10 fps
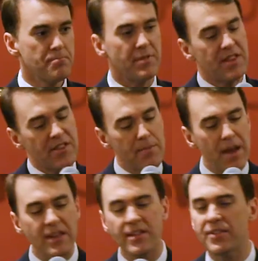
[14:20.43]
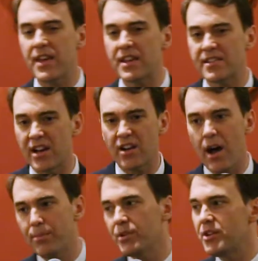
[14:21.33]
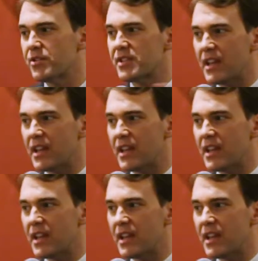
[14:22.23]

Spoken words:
But then the amazing thing is that a couple years